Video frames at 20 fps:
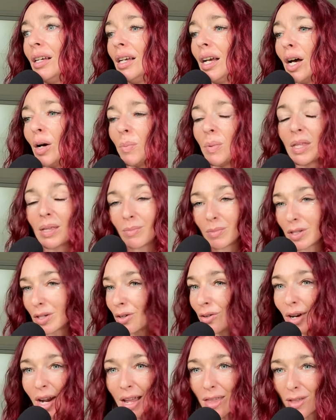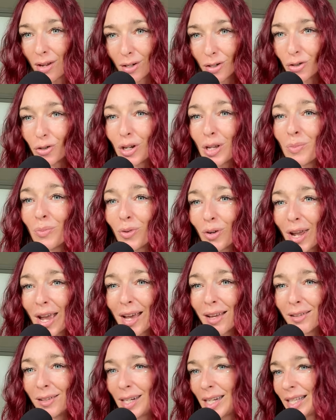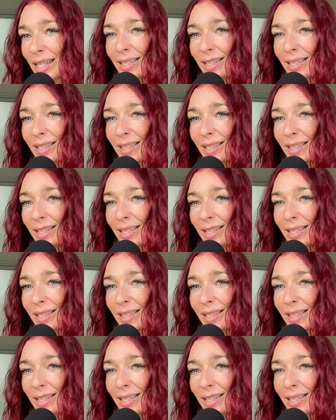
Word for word: helping them to create their dream reality.